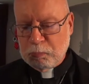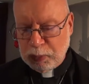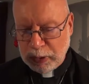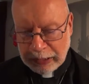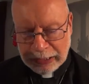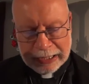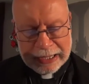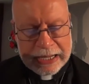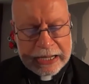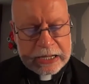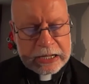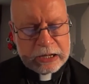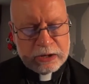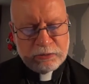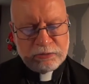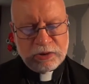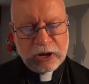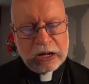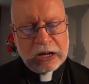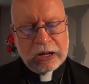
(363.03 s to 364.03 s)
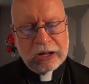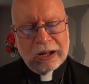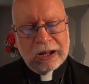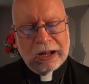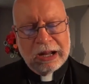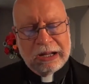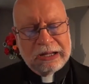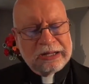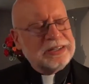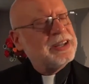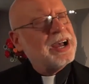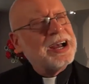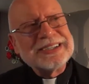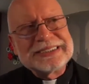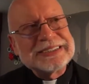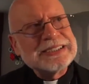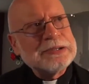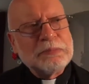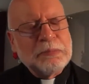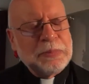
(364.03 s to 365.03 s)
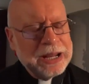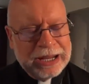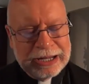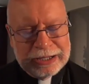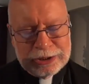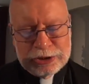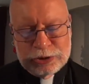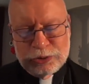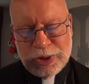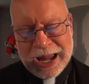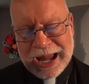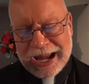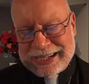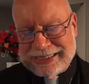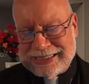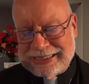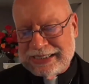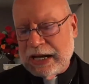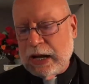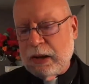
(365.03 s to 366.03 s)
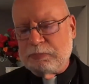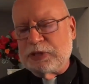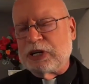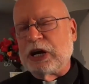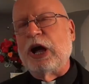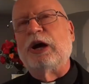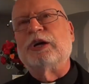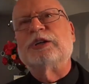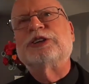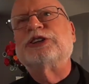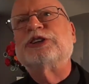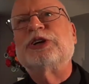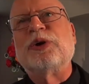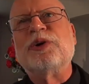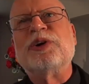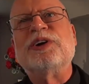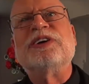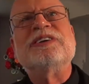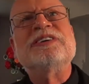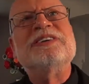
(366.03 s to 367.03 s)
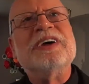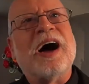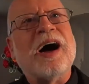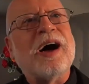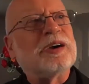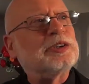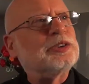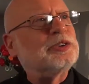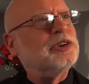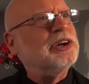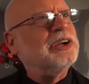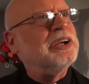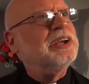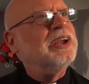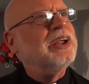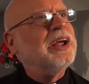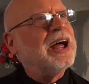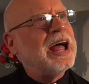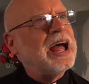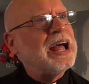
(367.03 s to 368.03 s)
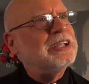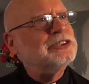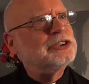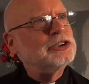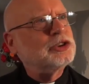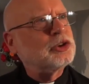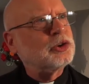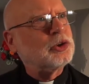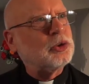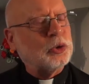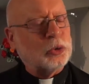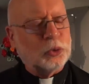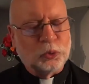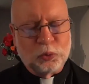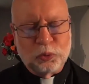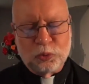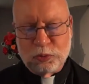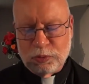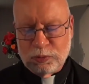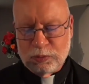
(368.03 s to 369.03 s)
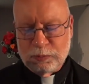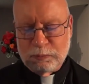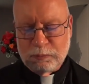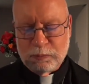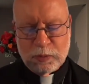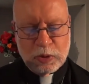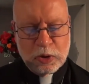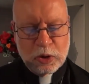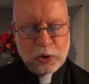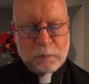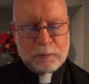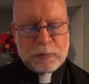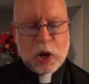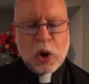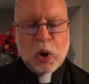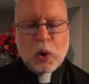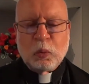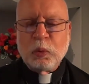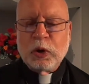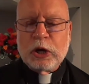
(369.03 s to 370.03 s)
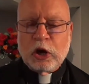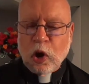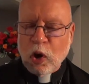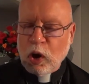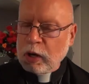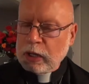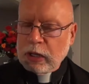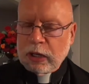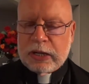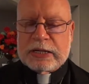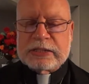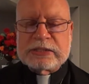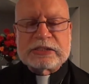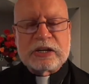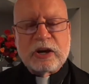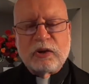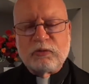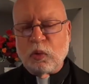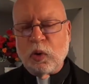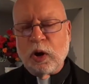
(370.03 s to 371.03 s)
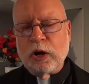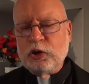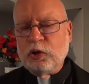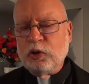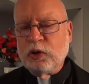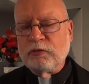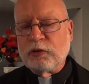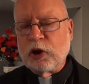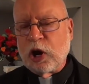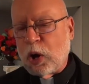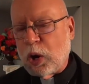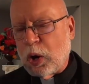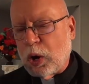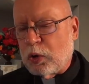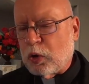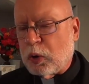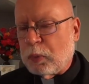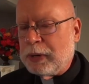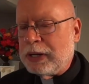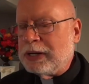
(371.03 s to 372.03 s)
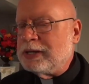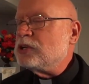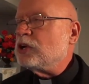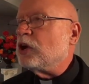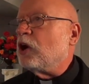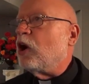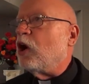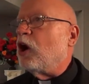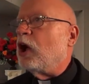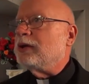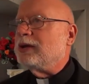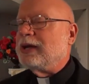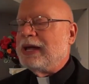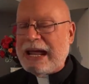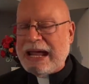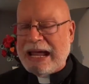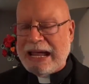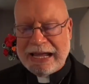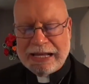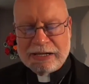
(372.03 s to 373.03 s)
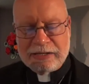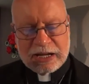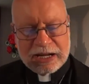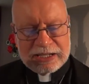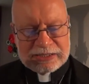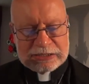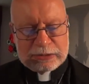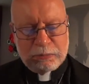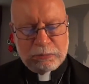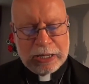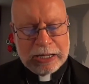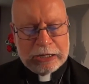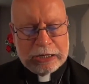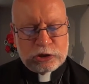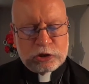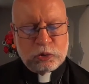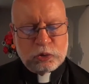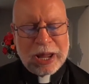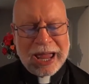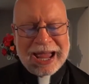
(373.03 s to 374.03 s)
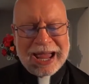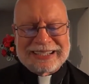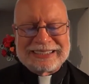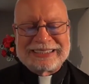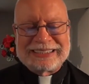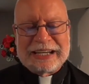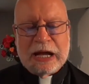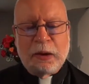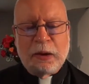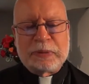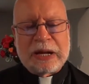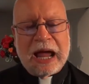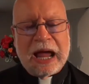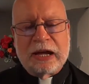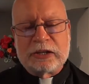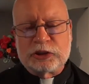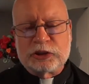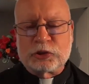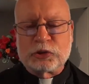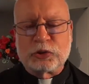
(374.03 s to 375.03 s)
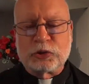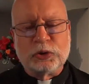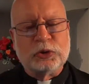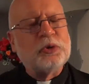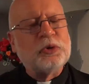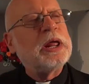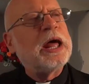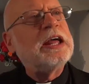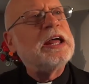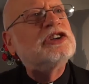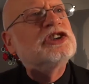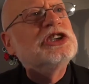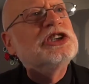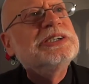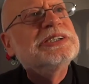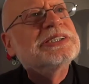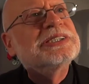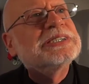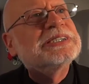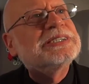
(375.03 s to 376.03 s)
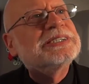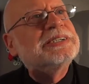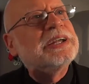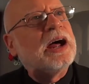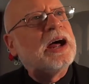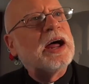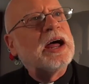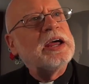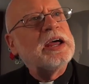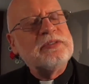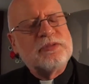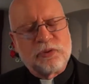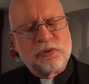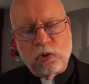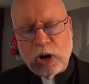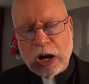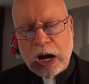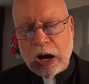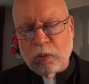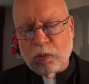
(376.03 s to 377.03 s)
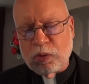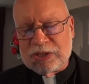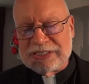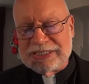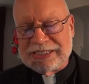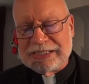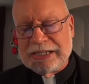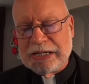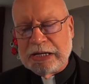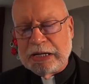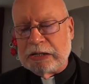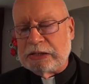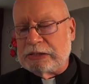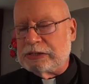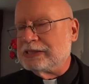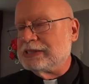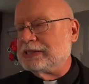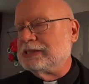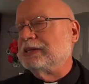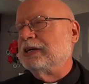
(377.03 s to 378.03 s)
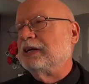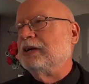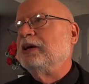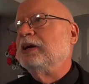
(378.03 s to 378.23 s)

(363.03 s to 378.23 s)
Believe doesn't mean to accept a certain doctrine as true. Regardless of what you have heard or been taught, it doesn't mean to accept as true that Jesus died for our sins.